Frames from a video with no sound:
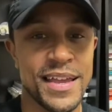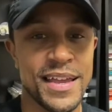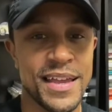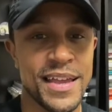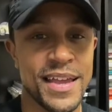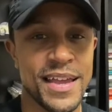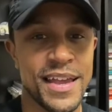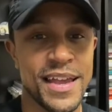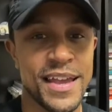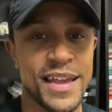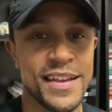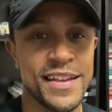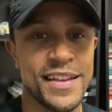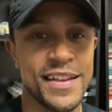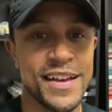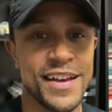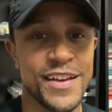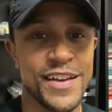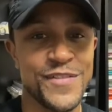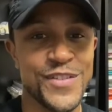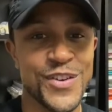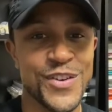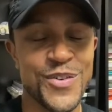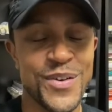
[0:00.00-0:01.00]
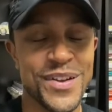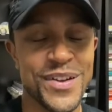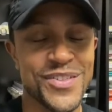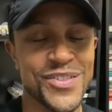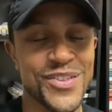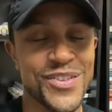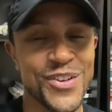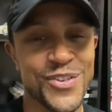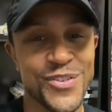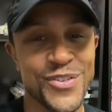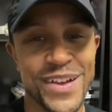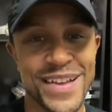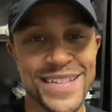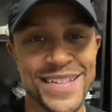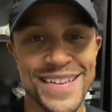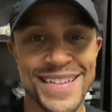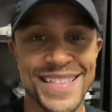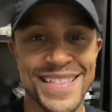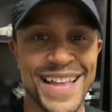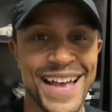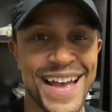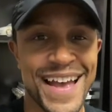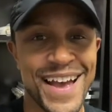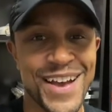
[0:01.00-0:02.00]
And if you're going stir crazy
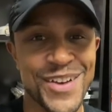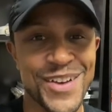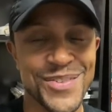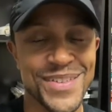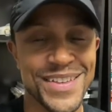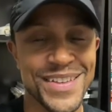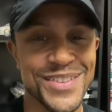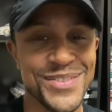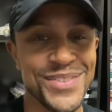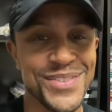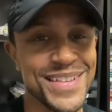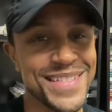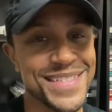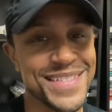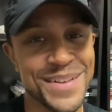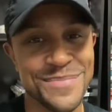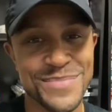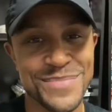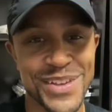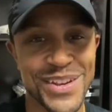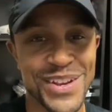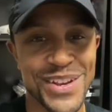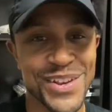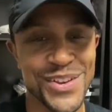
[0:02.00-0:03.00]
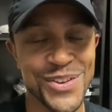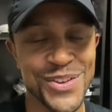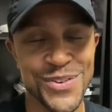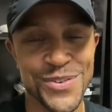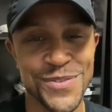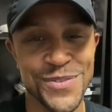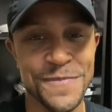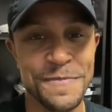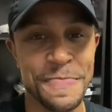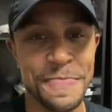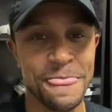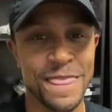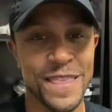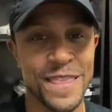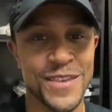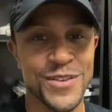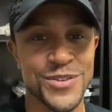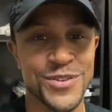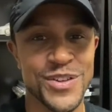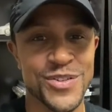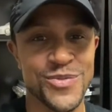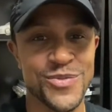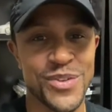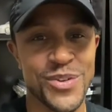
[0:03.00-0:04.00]
in the house and you need something to do and you
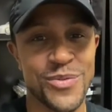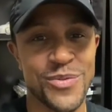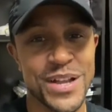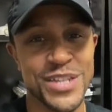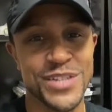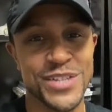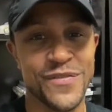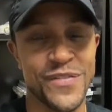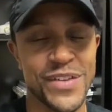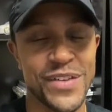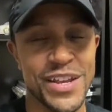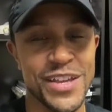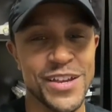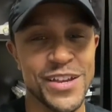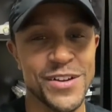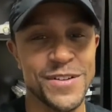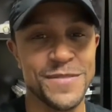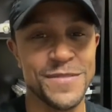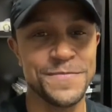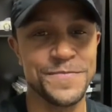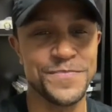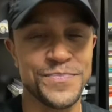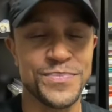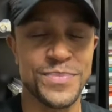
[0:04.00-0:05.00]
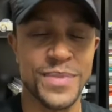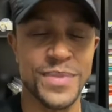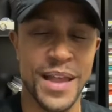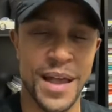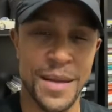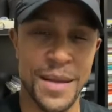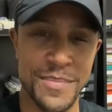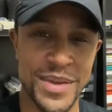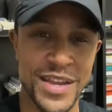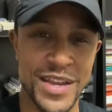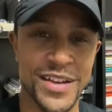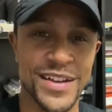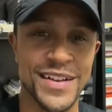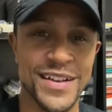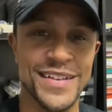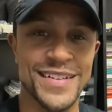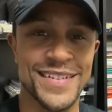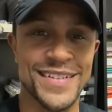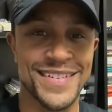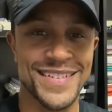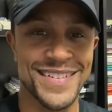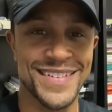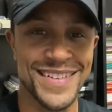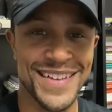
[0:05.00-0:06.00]
just want to watch a video, I'm here.
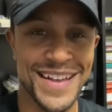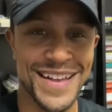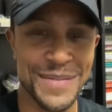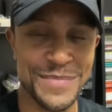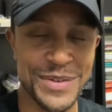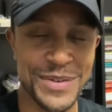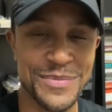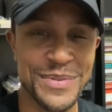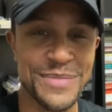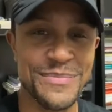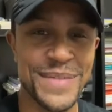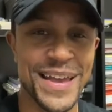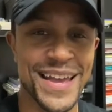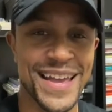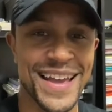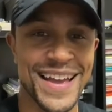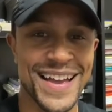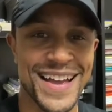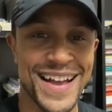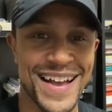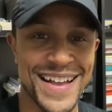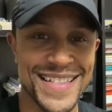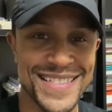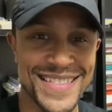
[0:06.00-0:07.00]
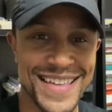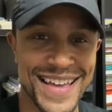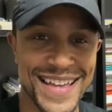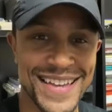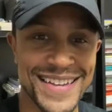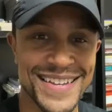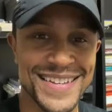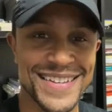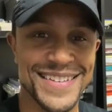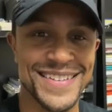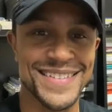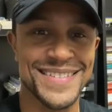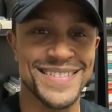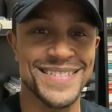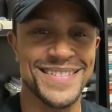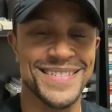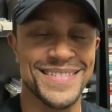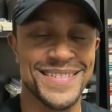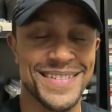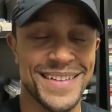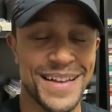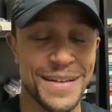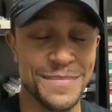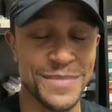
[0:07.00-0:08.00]
I'm going to be making content.
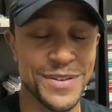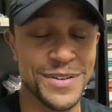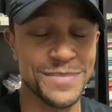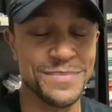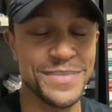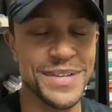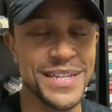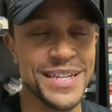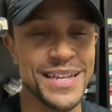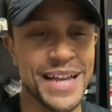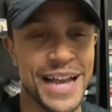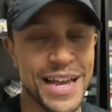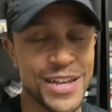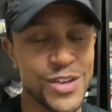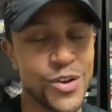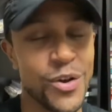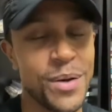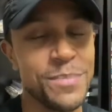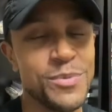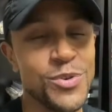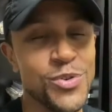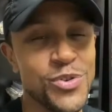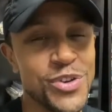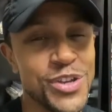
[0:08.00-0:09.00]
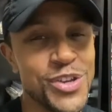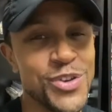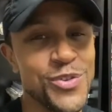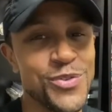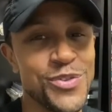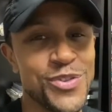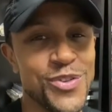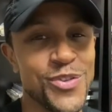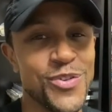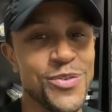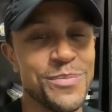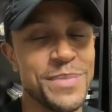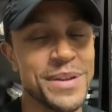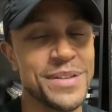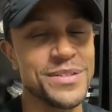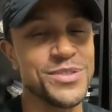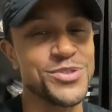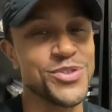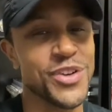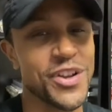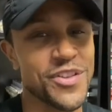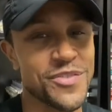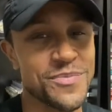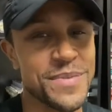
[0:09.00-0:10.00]
I know I'm new to YouTube, but
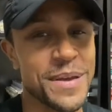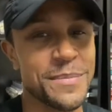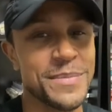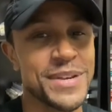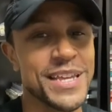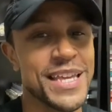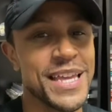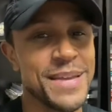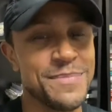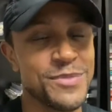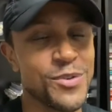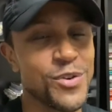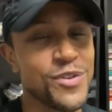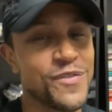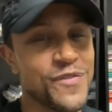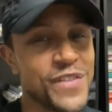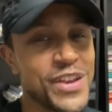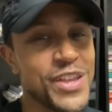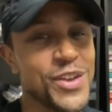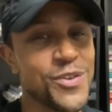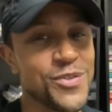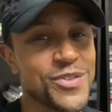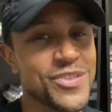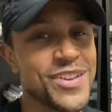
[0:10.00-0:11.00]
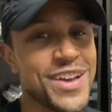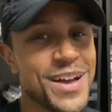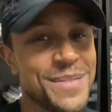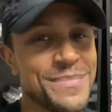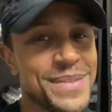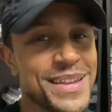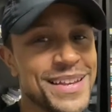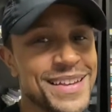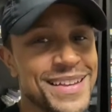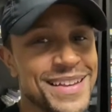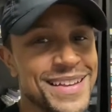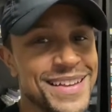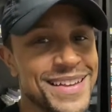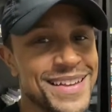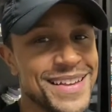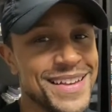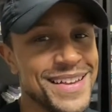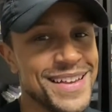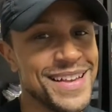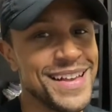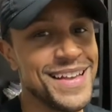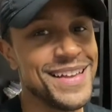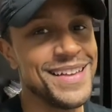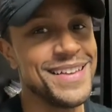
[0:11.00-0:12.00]
trust me, I'm going to keep those videos coming.
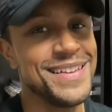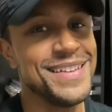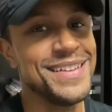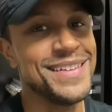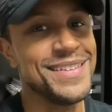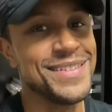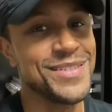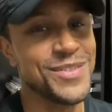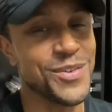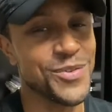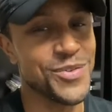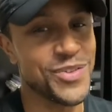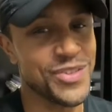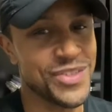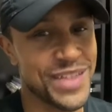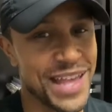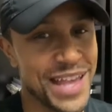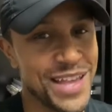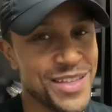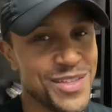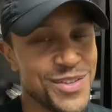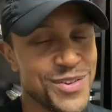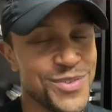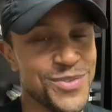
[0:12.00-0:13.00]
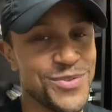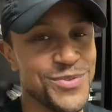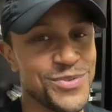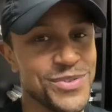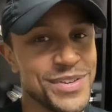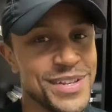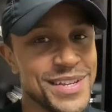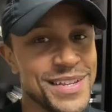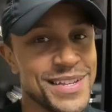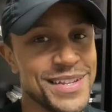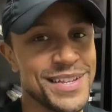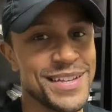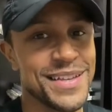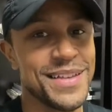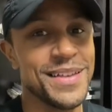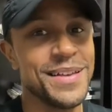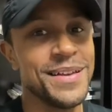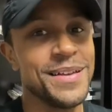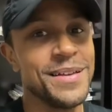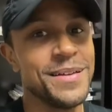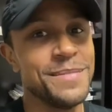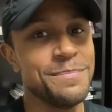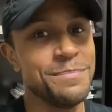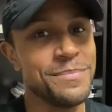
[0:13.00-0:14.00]
So stay tuned.
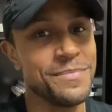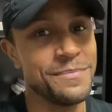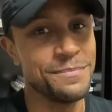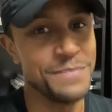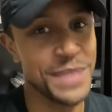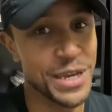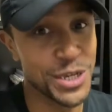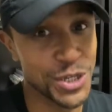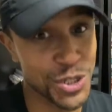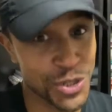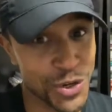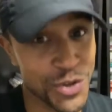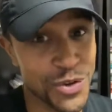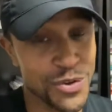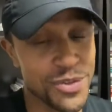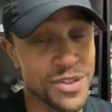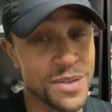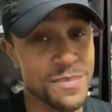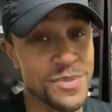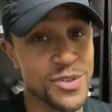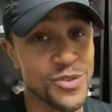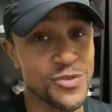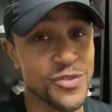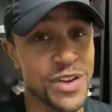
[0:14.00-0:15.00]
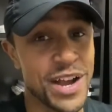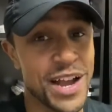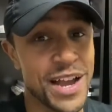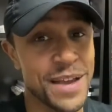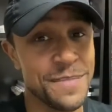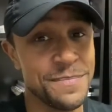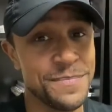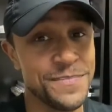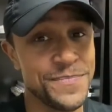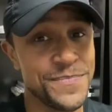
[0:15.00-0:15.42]
Make sure you subscribe.